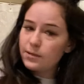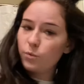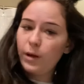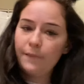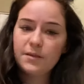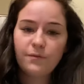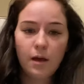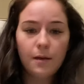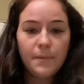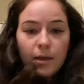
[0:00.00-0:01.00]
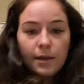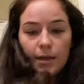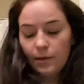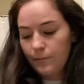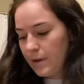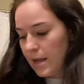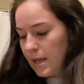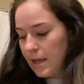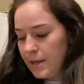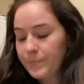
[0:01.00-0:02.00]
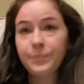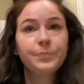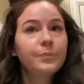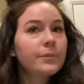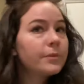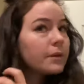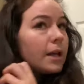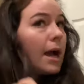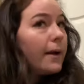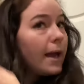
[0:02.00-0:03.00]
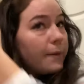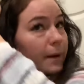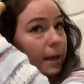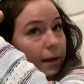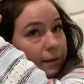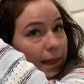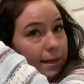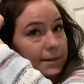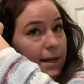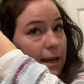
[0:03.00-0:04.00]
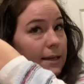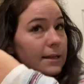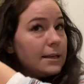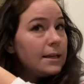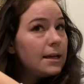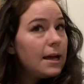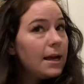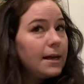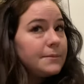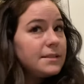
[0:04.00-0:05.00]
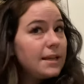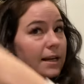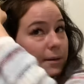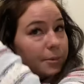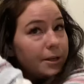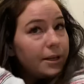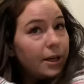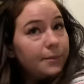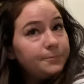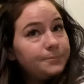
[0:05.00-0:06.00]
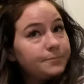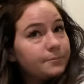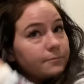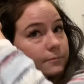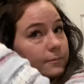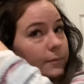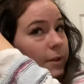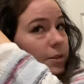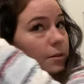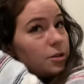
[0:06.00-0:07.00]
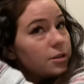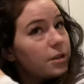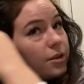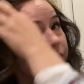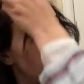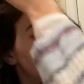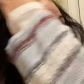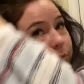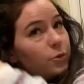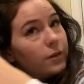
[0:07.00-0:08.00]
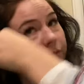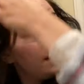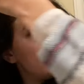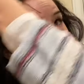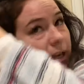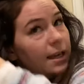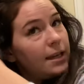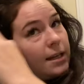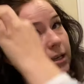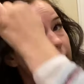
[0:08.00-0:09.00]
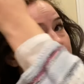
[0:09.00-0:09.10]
the waves from how I had my hair last night stayed in pretty good. So I'm just gonna throw a few more of these in.